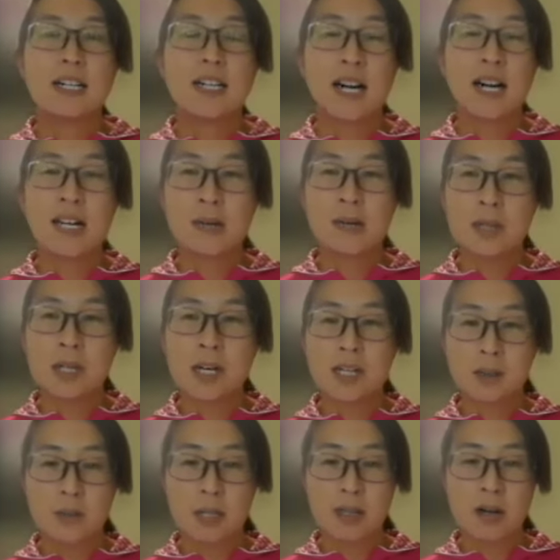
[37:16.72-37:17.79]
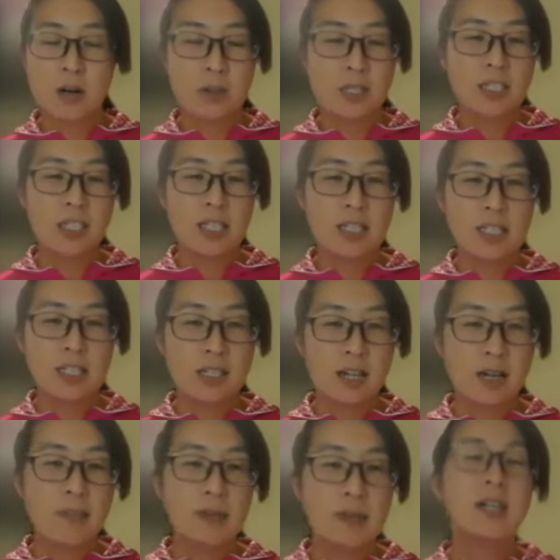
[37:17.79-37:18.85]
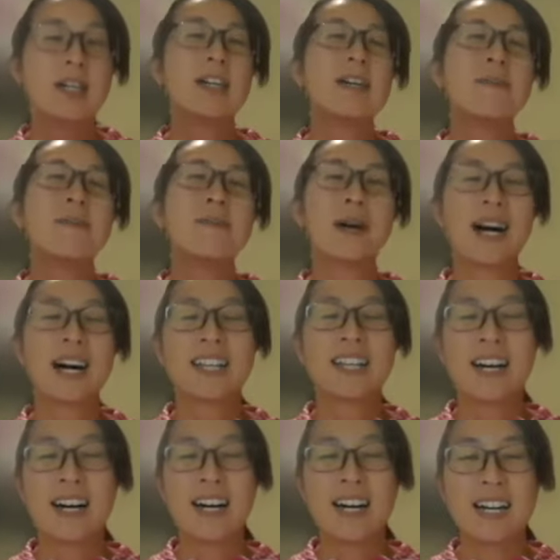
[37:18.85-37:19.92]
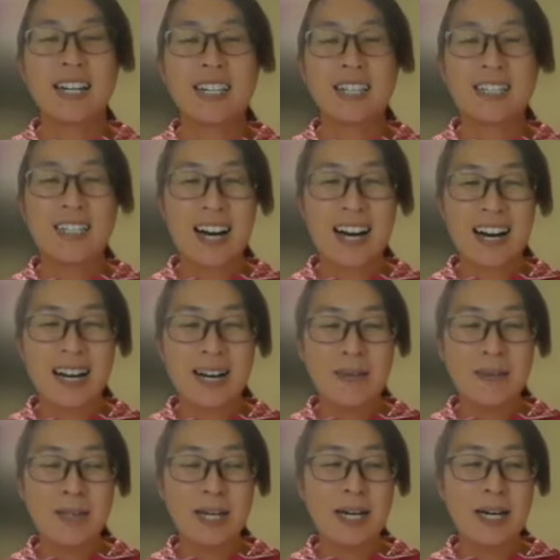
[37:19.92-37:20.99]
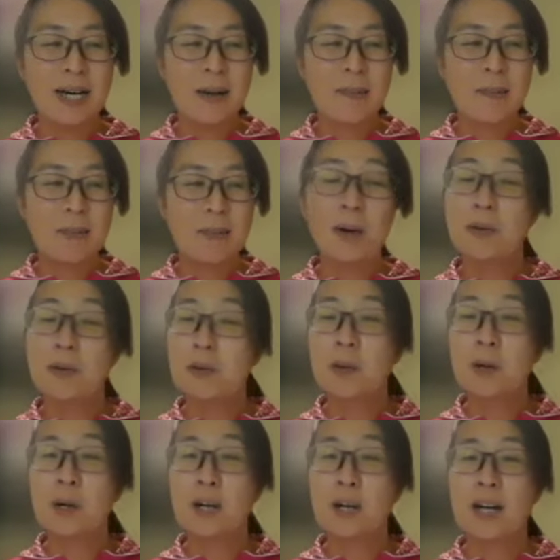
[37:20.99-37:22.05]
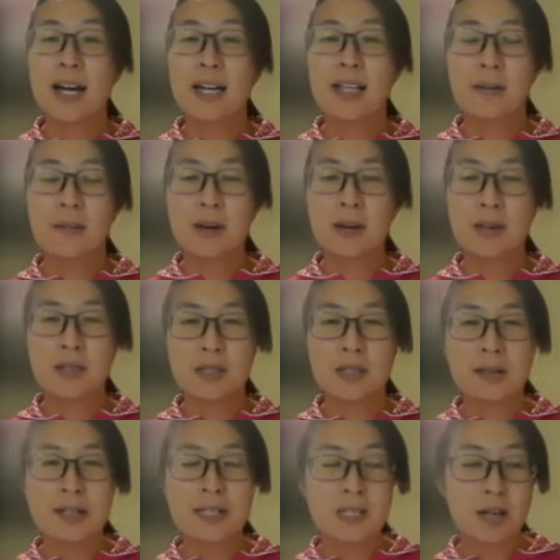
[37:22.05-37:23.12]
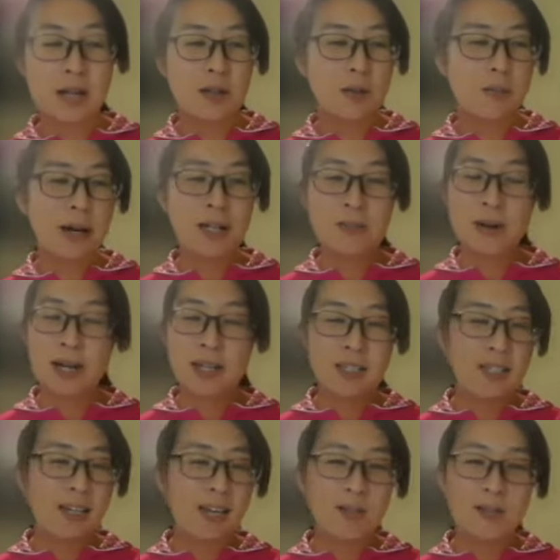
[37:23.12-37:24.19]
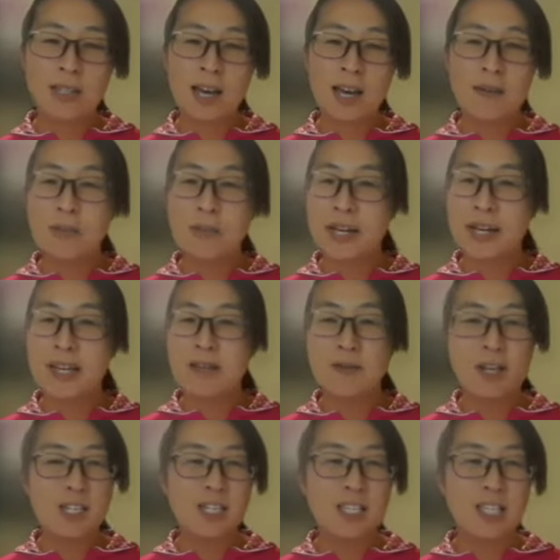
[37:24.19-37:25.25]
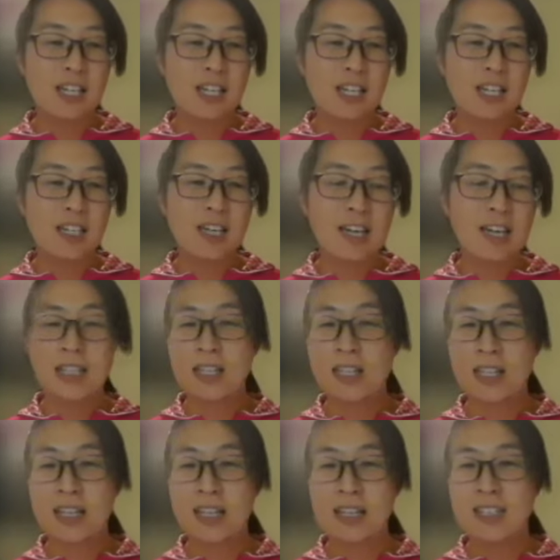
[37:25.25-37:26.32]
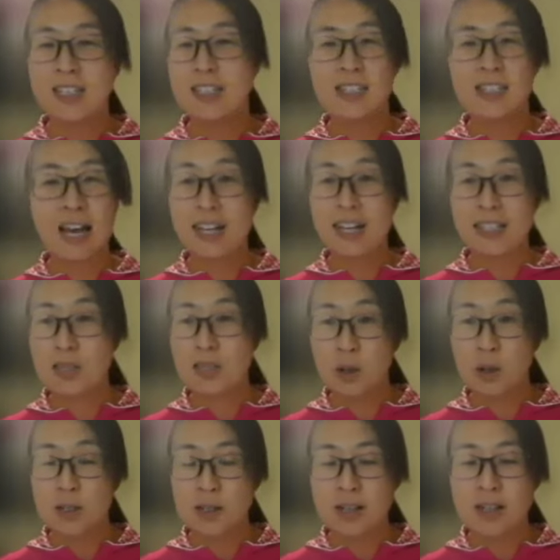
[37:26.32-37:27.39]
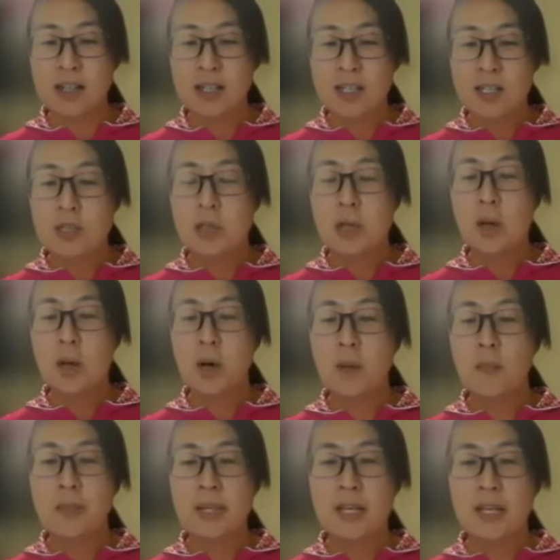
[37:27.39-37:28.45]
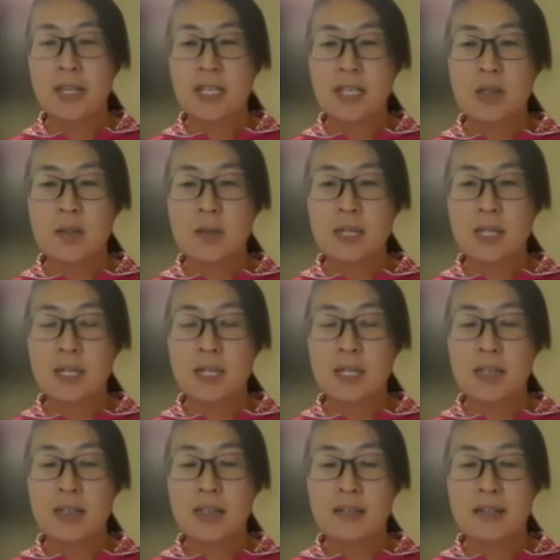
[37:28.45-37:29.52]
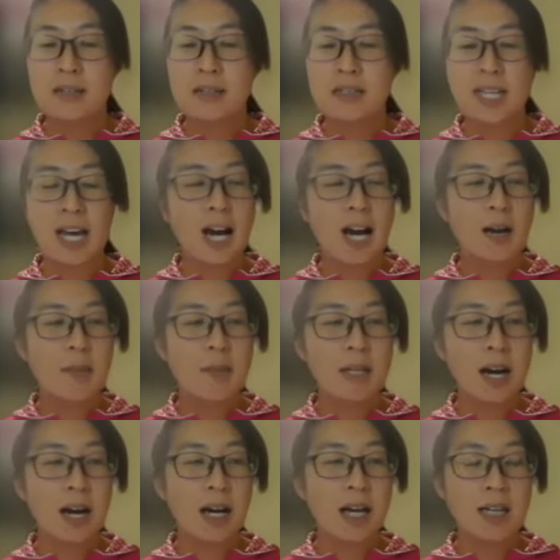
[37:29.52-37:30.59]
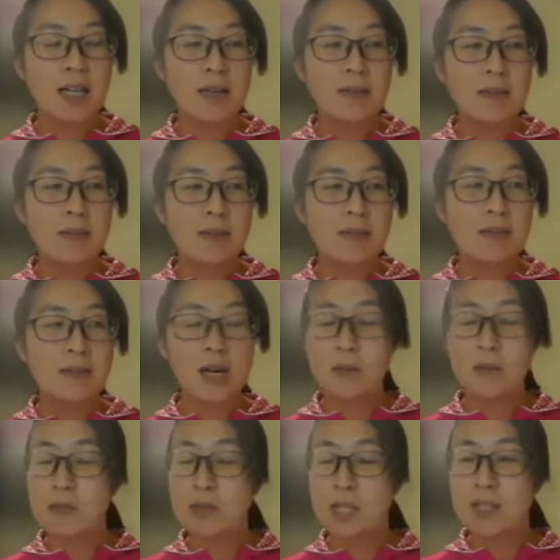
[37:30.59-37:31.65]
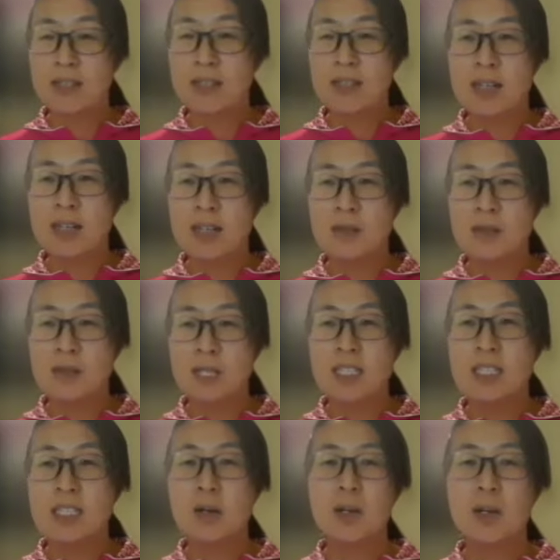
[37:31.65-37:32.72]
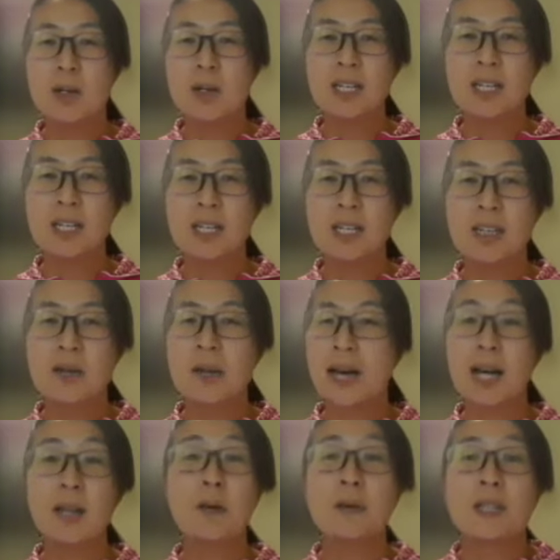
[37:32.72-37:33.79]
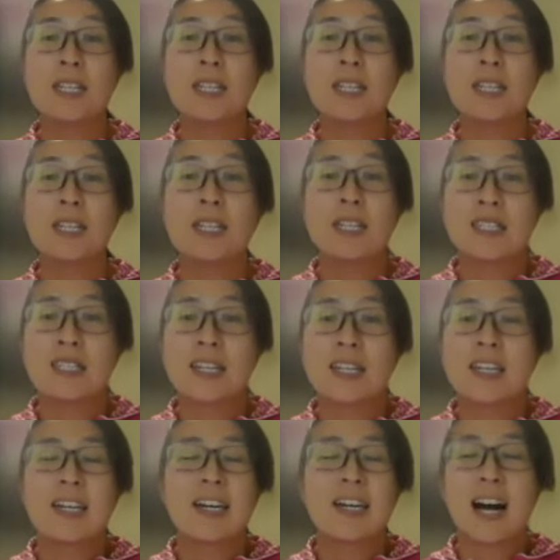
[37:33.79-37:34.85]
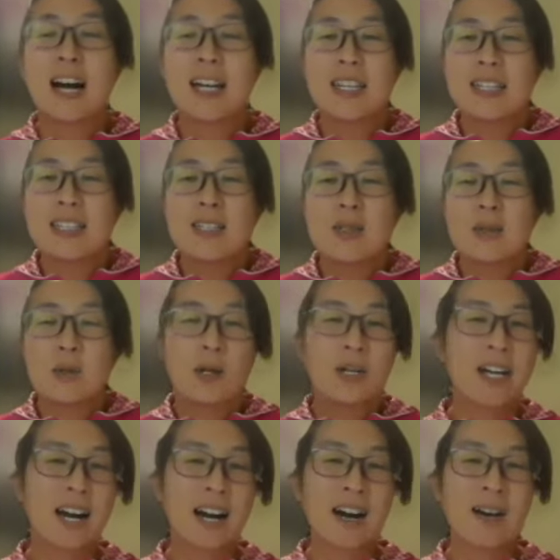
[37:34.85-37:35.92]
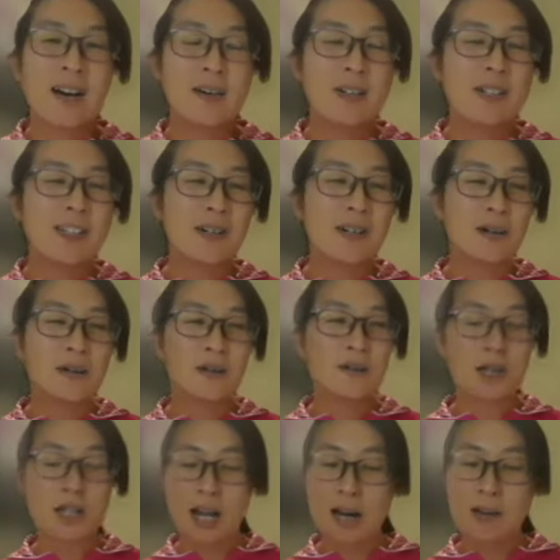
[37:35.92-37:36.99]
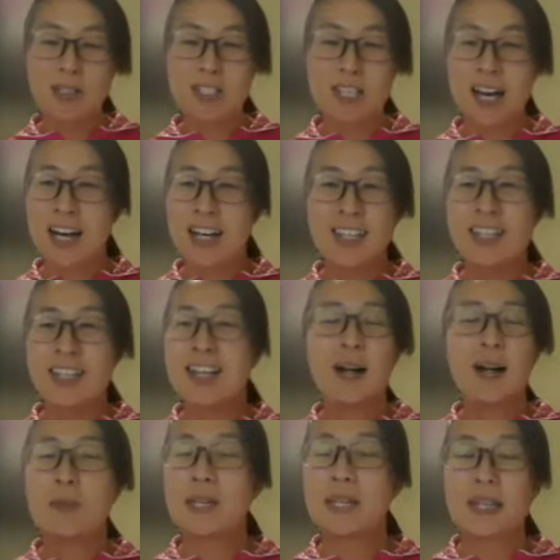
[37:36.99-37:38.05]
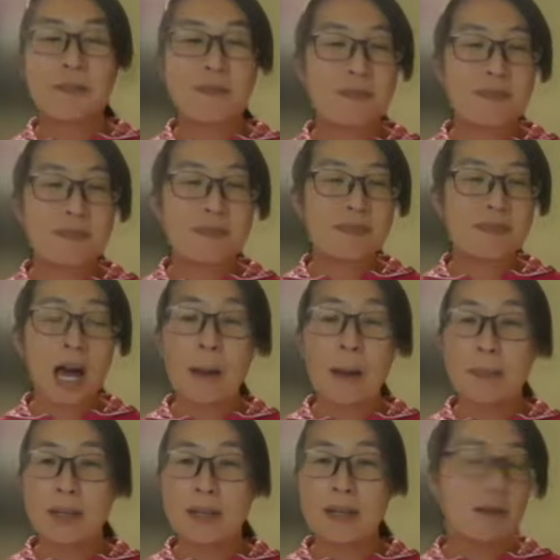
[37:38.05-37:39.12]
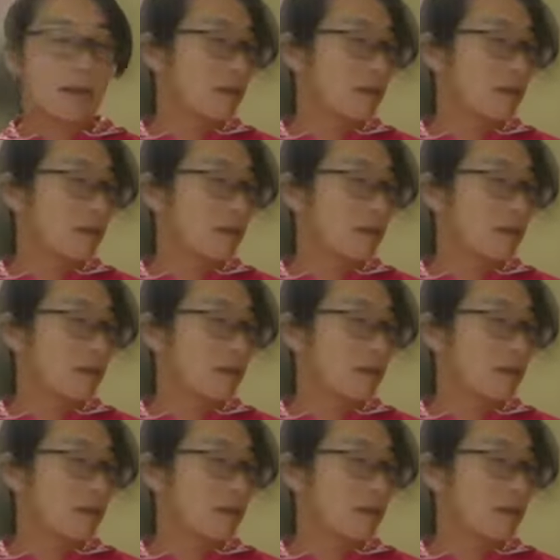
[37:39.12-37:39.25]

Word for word: I am kind of like hobby junkie type, but I love um outdoor. I love mountaineering. So I do backpacking, I do camping, fishing, anything that sort. So it's been, yeah. I mean, I I'm like kind of easygoing in a way. I don't need anything. I can just walk out, you know, walk outside and I'll be happy.